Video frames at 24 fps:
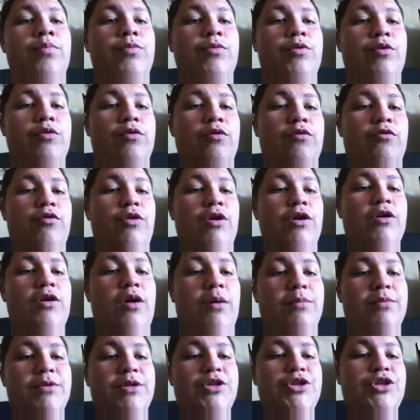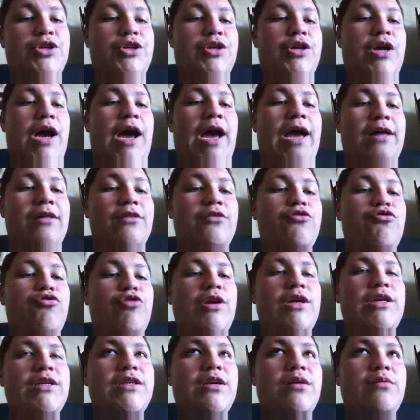do the drink competition. I have to
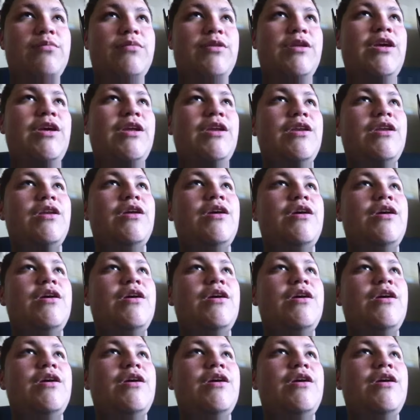drink something.